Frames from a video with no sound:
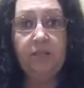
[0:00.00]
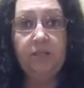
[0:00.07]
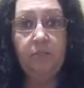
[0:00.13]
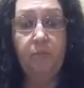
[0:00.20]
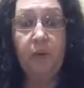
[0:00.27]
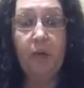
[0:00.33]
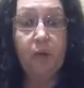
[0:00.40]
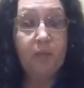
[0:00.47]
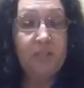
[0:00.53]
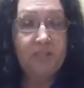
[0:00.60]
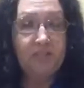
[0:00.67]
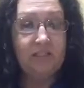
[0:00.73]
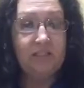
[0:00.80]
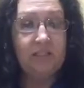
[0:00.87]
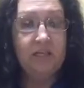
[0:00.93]

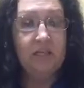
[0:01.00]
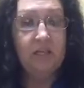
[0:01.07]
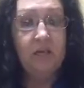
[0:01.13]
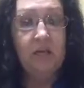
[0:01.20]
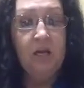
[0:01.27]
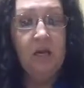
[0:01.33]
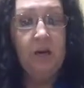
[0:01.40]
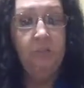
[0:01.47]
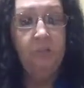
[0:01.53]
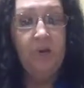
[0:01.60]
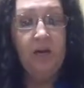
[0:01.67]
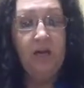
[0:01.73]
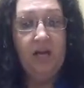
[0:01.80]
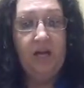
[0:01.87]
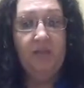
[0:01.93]
potency,
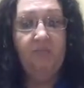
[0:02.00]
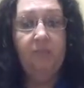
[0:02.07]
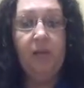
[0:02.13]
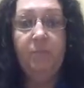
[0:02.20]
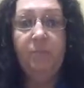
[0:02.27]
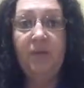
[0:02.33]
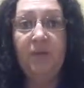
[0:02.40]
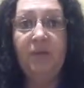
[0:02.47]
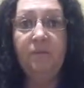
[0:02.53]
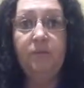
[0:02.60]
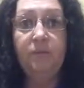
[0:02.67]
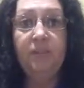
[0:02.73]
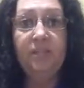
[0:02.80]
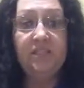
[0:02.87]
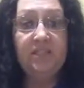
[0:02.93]
but many of
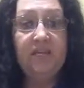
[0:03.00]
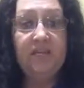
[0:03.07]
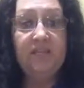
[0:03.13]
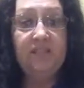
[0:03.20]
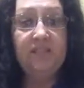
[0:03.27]
them contain the